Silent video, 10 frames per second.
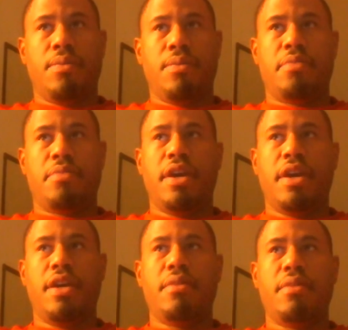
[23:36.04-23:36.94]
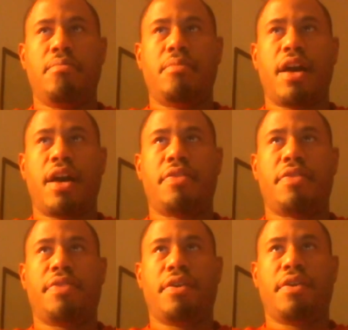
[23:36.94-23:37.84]
With me, my
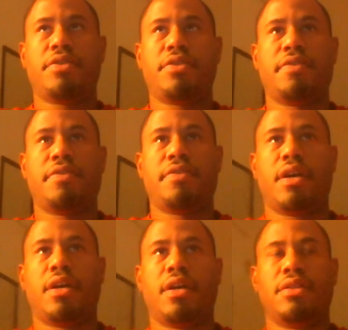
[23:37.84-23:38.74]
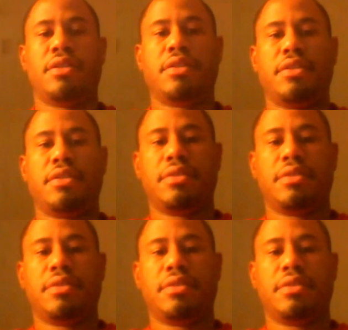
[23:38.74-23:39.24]
thirst for knowledge.